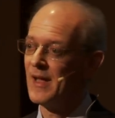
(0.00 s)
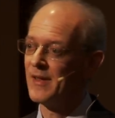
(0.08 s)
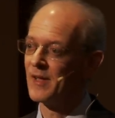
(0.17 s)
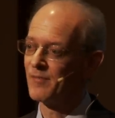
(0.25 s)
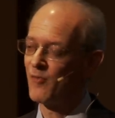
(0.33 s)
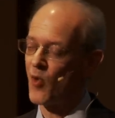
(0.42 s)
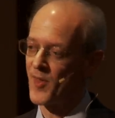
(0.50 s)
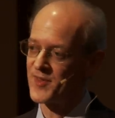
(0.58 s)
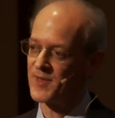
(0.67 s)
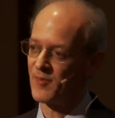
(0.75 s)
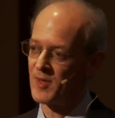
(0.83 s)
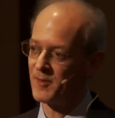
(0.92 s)
The Fourth
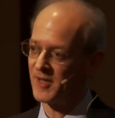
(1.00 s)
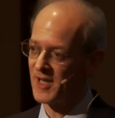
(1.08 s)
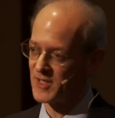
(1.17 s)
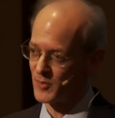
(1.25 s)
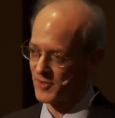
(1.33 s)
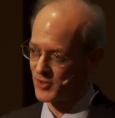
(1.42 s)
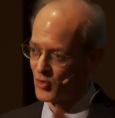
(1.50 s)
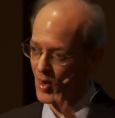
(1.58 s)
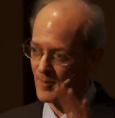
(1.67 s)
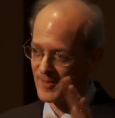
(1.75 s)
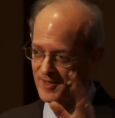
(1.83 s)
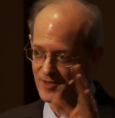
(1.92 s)
Symphony begins with the
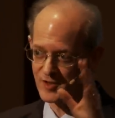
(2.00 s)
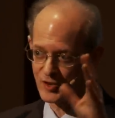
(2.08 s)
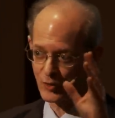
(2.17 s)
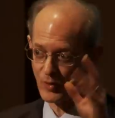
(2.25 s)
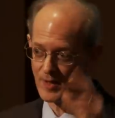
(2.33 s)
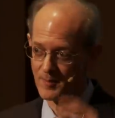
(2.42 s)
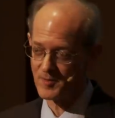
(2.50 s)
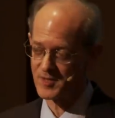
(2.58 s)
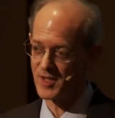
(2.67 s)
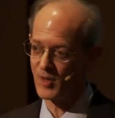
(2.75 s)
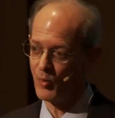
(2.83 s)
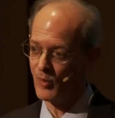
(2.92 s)
tormented screams
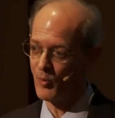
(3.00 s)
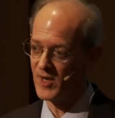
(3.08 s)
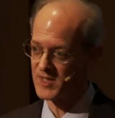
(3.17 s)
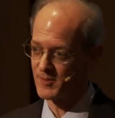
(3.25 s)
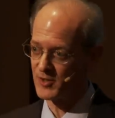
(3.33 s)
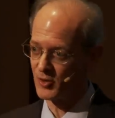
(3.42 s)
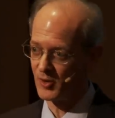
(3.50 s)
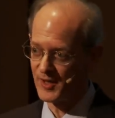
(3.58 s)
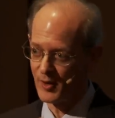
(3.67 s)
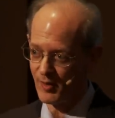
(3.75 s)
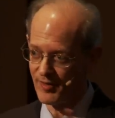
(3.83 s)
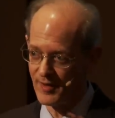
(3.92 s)
and the woodwinds, but you'll
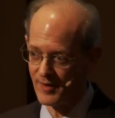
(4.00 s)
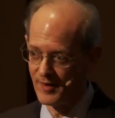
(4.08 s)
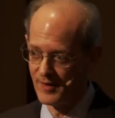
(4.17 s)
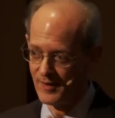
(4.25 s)
hear the